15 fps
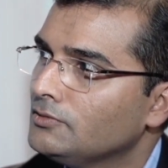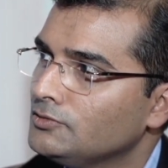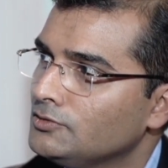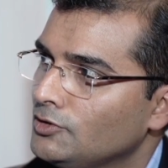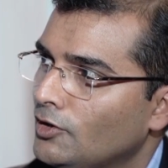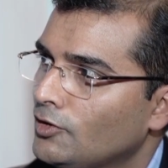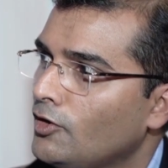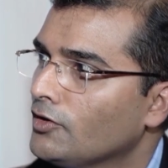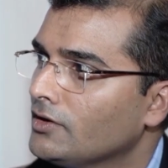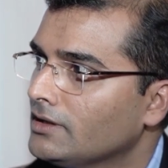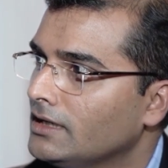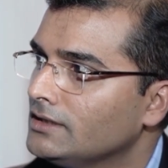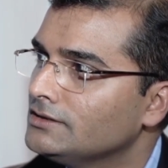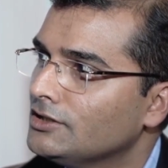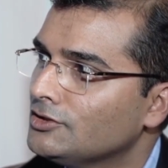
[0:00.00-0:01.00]
your
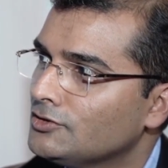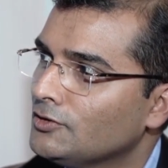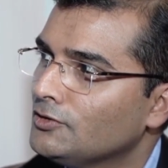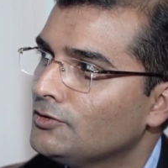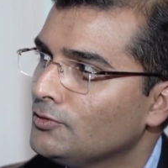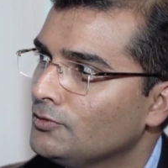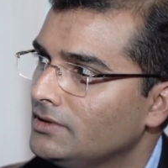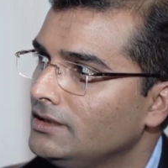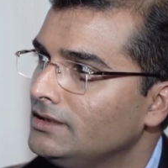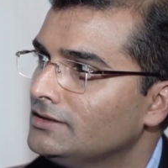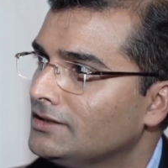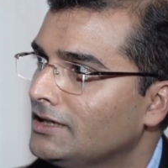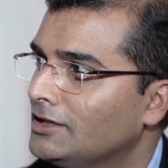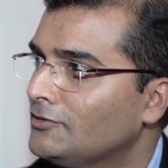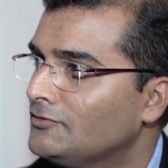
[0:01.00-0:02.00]
organization through
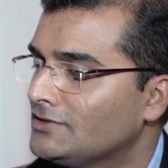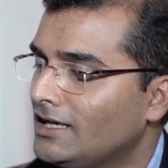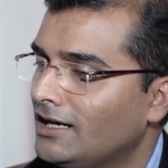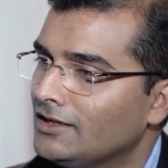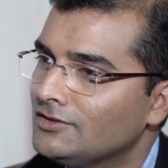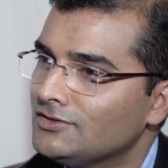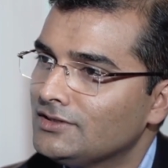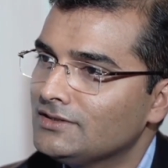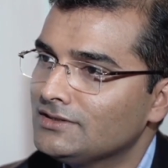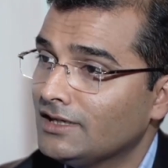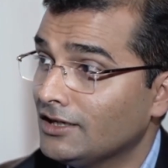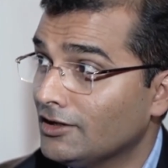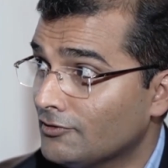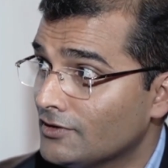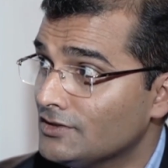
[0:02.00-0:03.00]
these kind of challenges
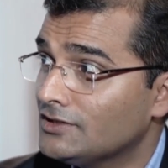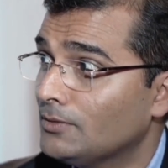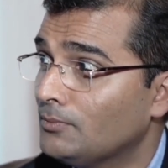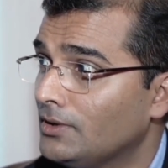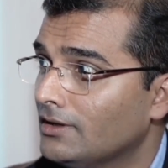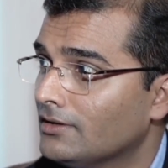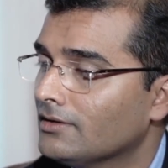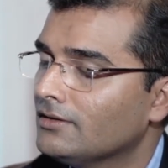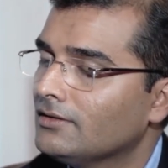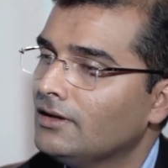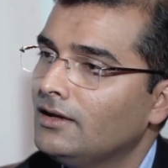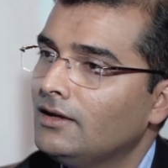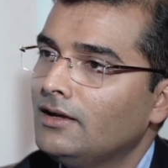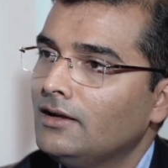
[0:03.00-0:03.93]
and interesting period,